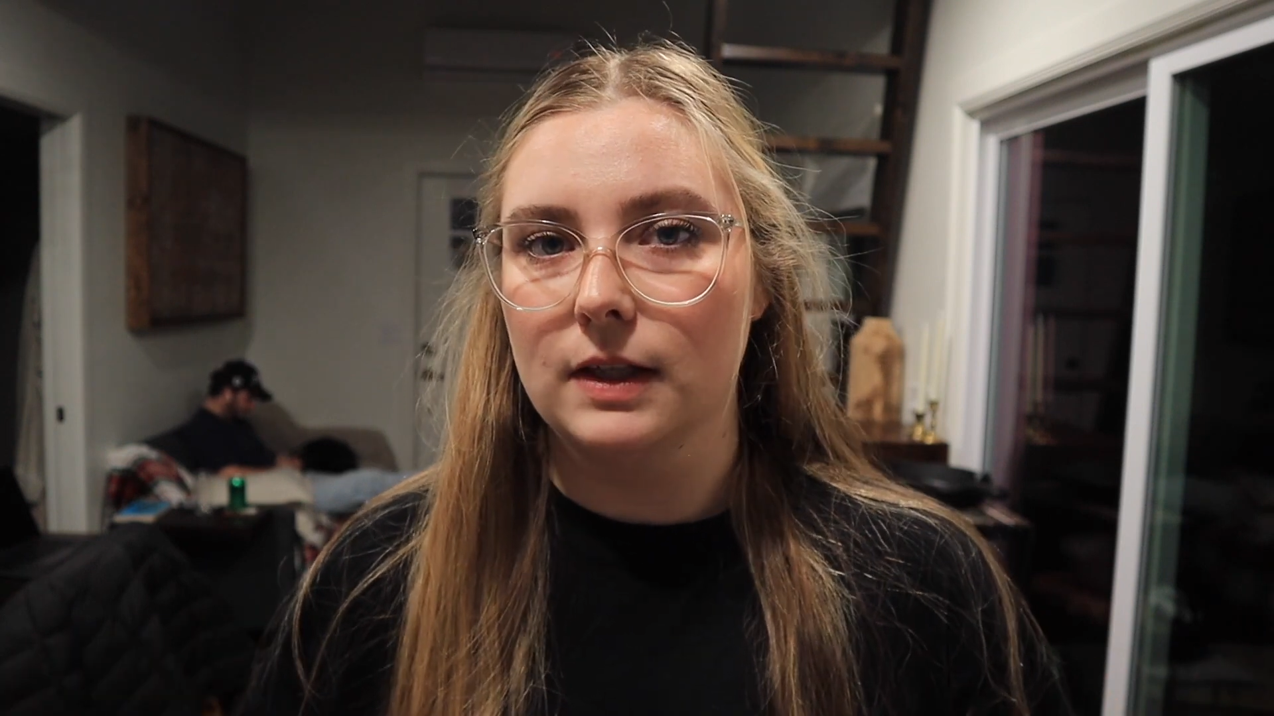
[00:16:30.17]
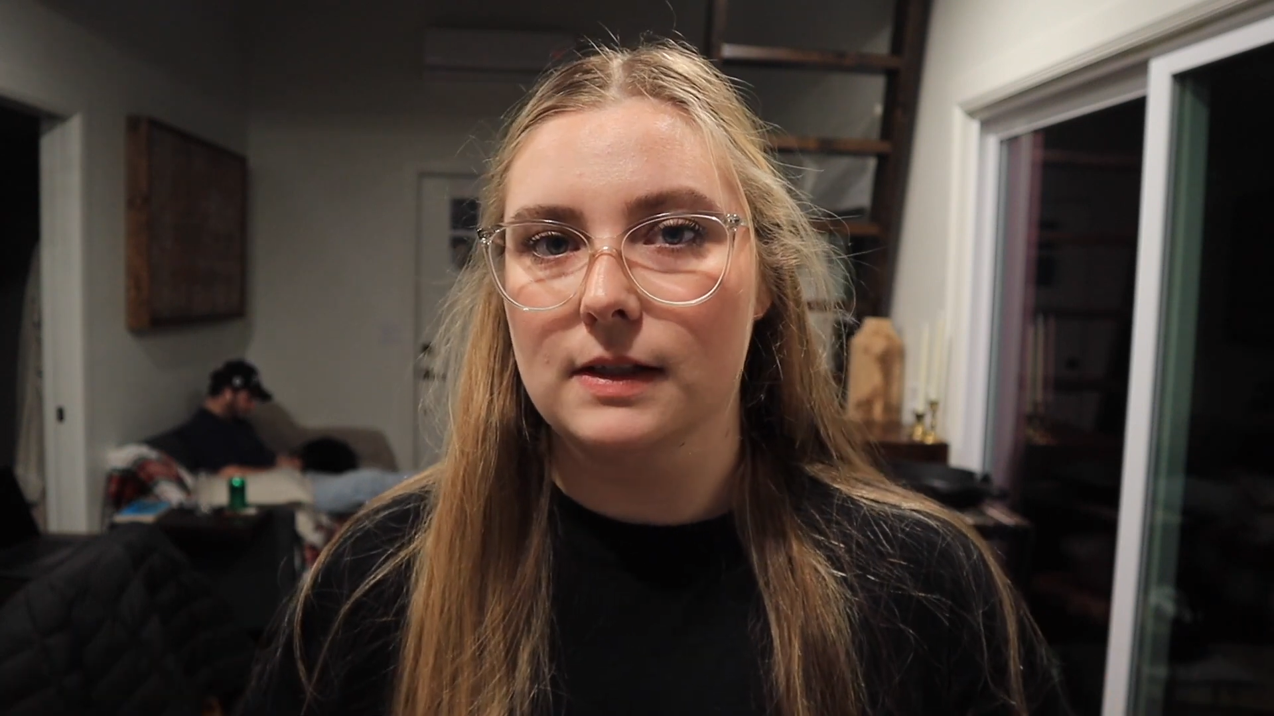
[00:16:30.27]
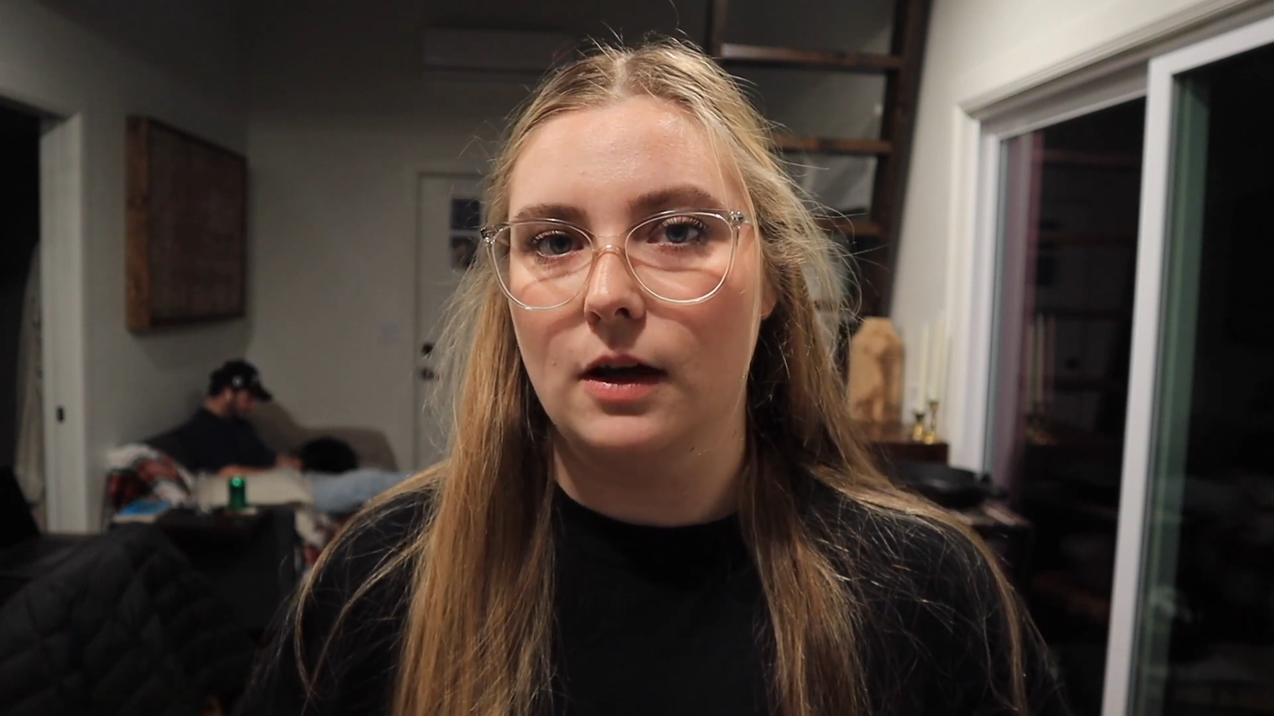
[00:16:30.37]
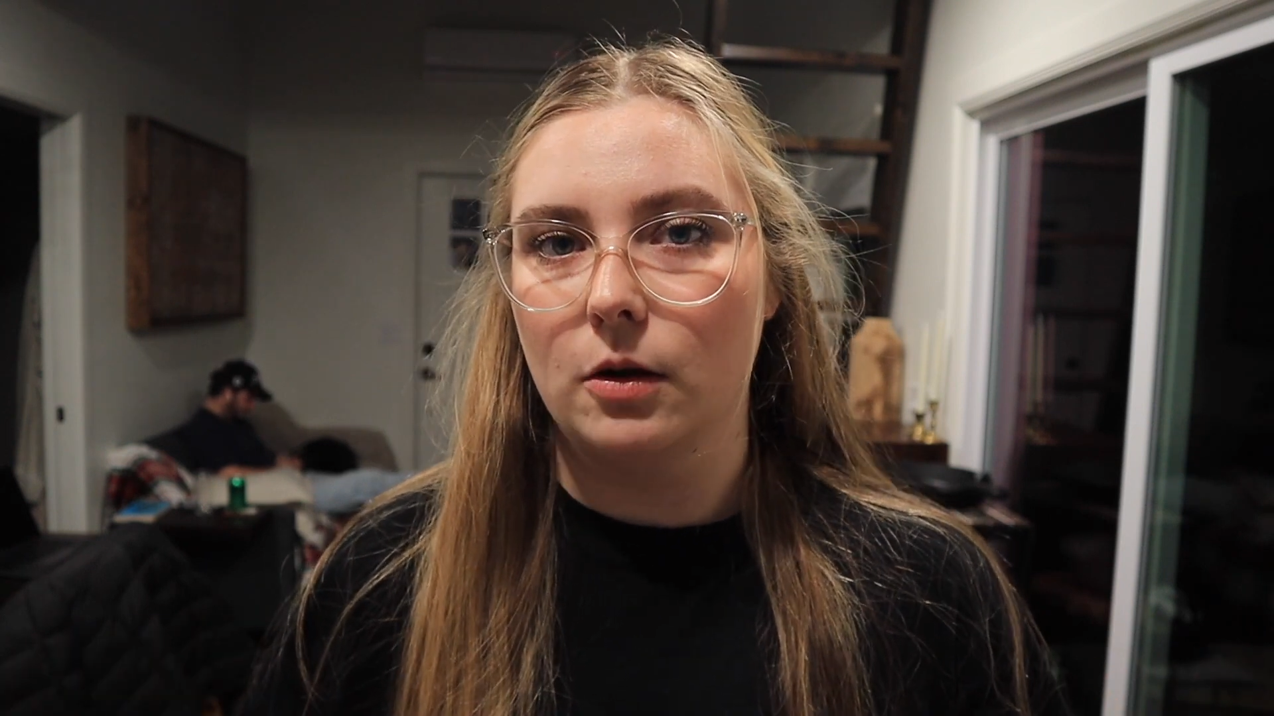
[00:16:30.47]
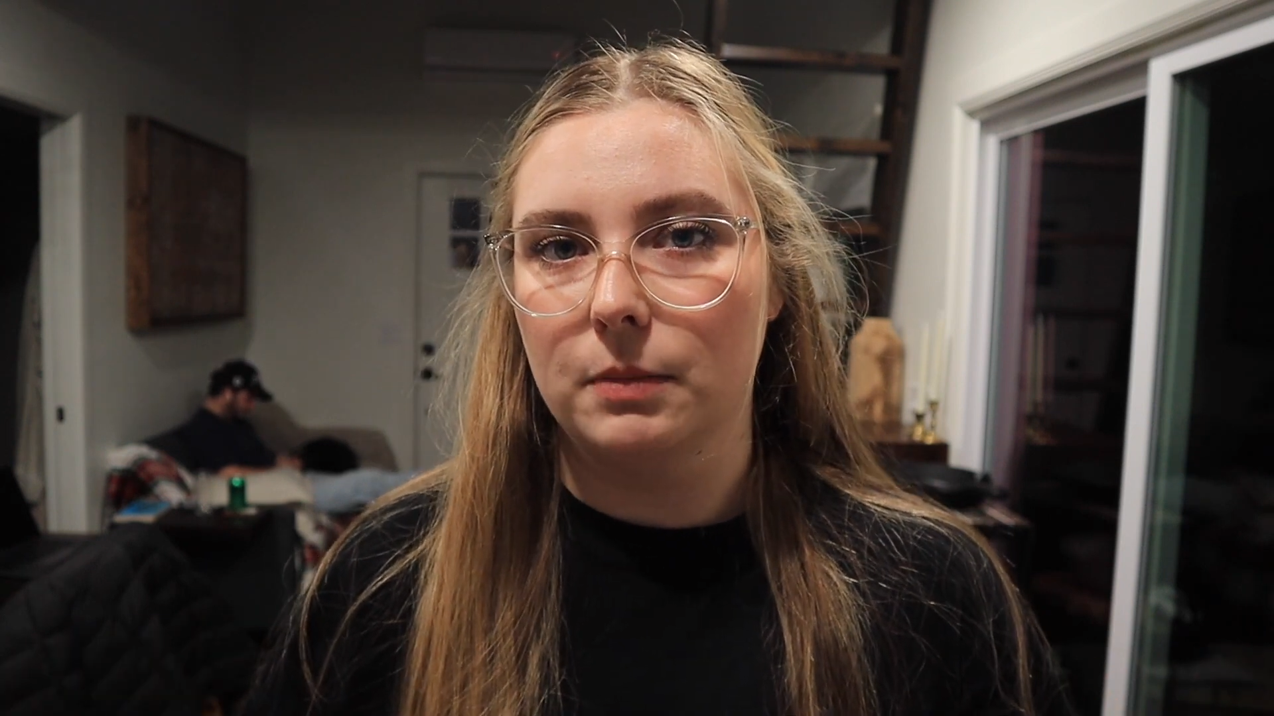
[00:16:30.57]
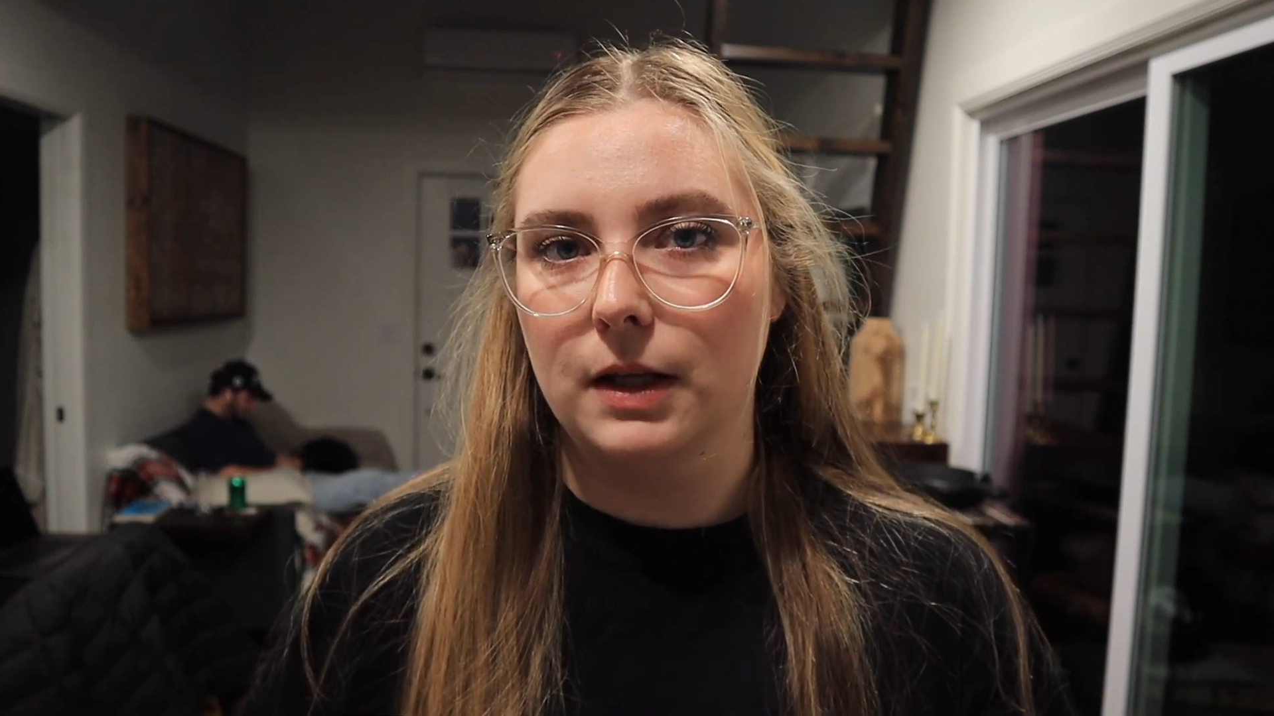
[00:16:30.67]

these up